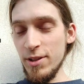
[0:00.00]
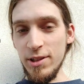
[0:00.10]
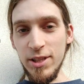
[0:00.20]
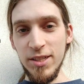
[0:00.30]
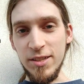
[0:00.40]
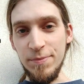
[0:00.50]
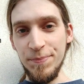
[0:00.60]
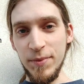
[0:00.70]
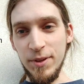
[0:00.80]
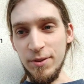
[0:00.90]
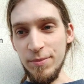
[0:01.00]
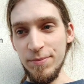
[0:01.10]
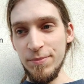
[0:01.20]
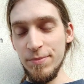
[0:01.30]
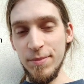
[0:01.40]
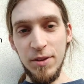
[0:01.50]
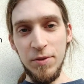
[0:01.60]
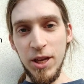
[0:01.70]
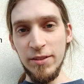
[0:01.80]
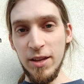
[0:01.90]
Listen, if you
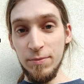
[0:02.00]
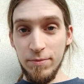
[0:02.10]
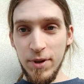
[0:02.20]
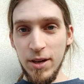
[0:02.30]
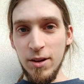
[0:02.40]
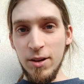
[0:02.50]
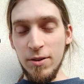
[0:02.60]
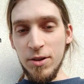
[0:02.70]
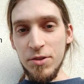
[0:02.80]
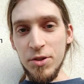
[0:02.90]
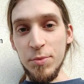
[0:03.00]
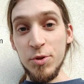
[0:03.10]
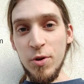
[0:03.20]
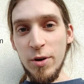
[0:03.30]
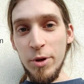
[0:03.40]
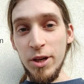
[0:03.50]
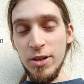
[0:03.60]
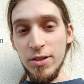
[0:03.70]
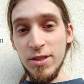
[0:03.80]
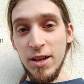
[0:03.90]
like that, consider subscribing,
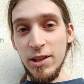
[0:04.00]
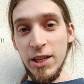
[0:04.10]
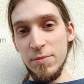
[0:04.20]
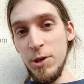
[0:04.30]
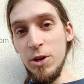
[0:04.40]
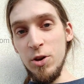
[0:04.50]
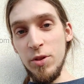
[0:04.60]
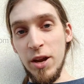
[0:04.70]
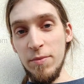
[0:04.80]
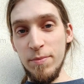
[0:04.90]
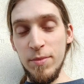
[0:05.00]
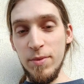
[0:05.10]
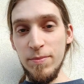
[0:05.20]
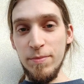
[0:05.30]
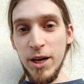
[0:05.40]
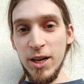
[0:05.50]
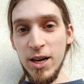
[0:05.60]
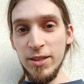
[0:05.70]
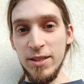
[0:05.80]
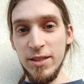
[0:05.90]
because that lets me know that my
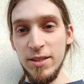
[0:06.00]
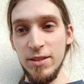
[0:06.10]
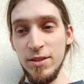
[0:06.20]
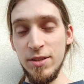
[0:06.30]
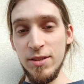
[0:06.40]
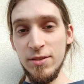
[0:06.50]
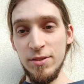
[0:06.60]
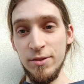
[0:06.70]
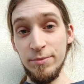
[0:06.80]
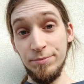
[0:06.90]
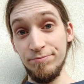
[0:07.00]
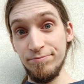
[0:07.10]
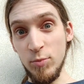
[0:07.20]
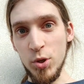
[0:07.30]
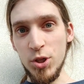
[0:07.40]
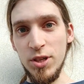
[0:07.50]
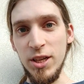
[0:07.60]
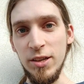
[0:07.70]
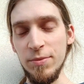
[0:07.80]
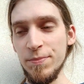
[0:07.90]
content is what you
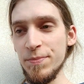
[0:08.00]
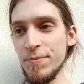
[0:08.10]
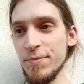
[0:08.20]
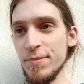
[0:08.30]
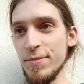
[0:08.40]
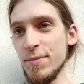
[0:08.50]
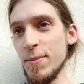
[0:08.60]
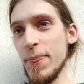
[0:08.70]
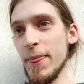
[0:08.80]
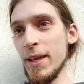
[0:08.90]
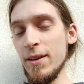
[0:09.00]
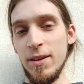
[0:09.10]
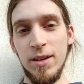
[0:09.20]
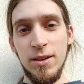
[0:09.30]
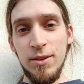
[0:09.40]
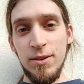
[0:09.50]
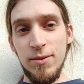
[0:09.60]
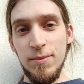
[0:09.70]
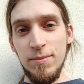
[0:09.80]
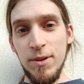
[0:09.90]
need.
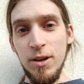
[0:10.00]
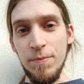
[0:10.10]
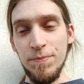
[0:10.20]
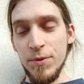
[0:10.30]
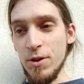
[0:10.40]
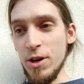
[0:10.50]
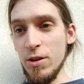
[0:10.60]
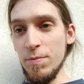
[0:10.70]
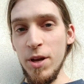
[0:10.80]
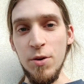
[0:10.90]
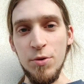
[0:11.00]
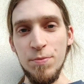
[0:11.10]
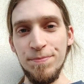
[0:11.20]
And yeah, it's gonna help me out.